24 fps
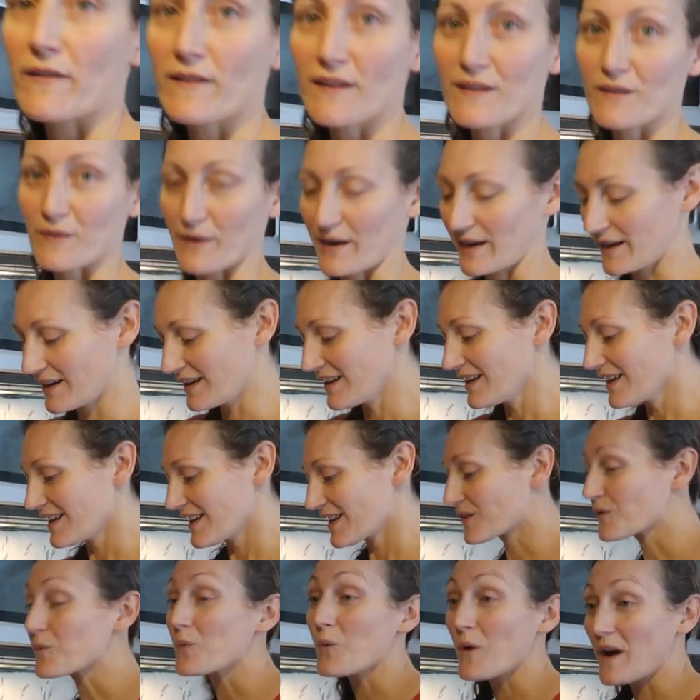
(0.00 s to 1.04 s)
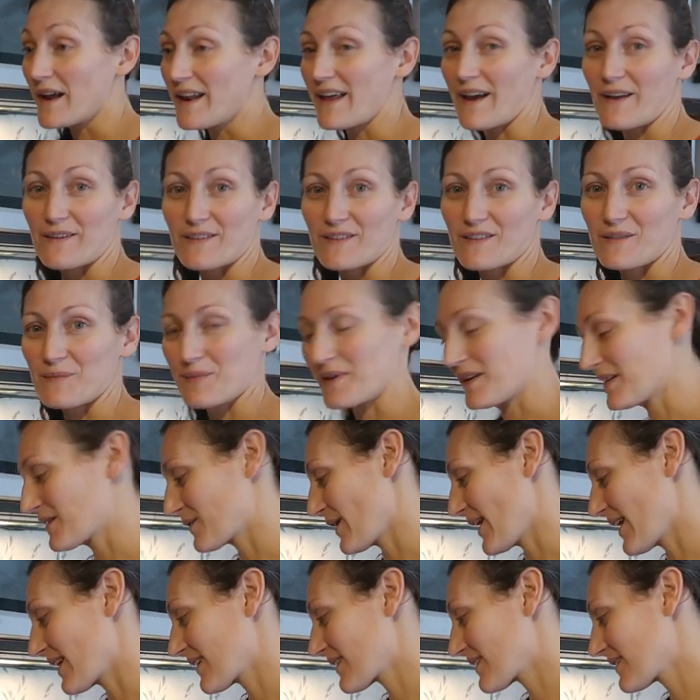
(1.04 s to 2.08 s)
ounce, that's right. It's one ounce of
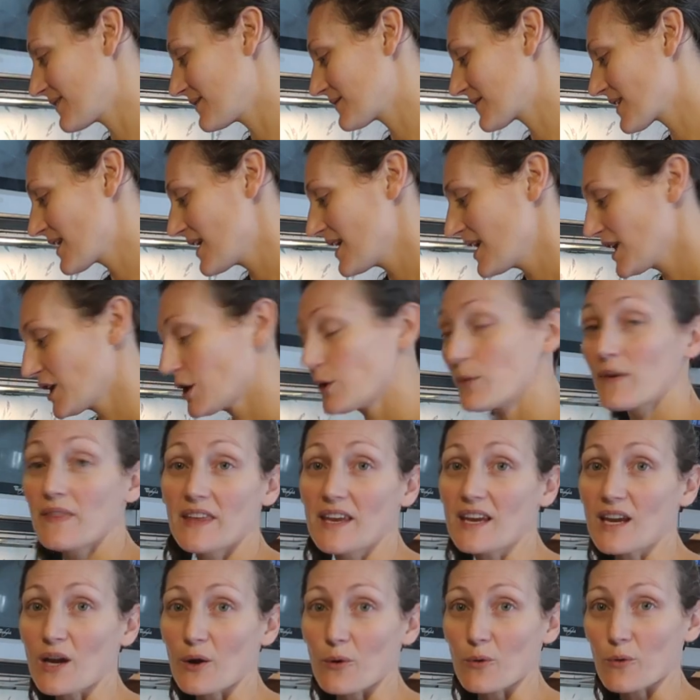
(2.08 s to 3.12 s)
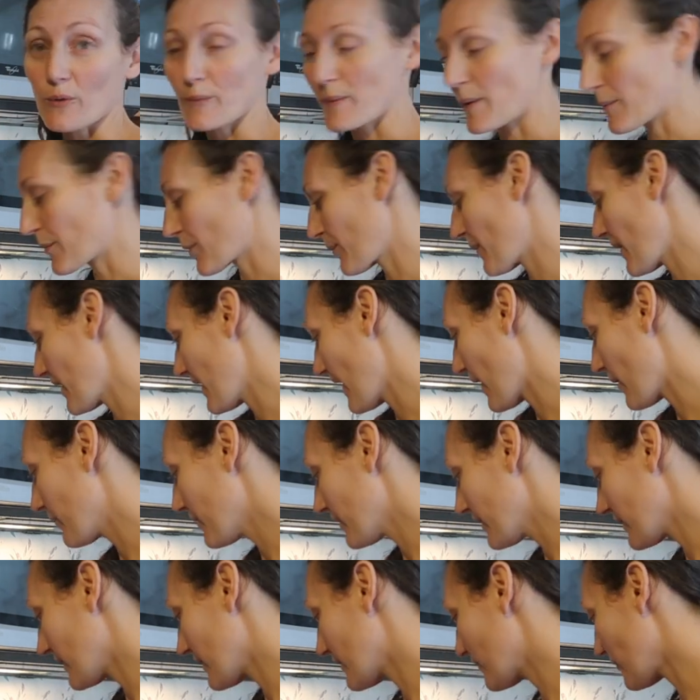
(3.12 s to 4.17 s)
beeswax. You would think I would remember by now,
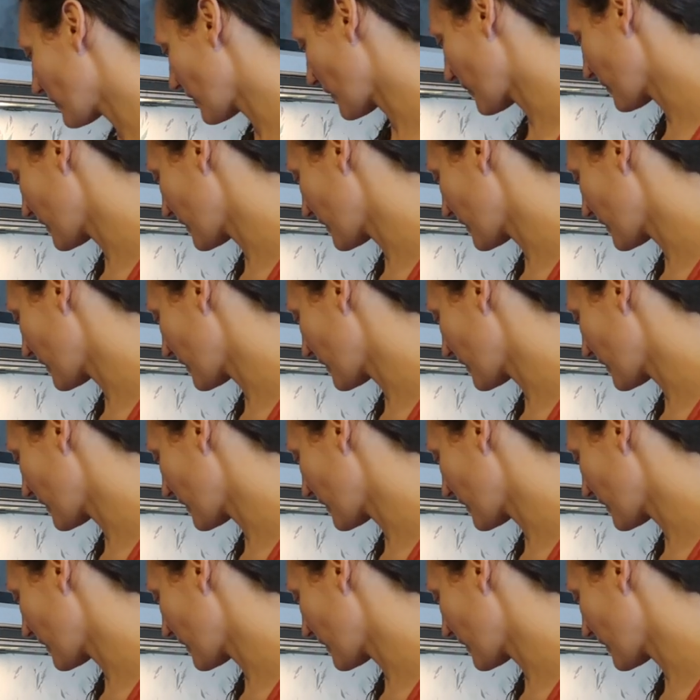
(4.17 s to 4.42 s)
but I don't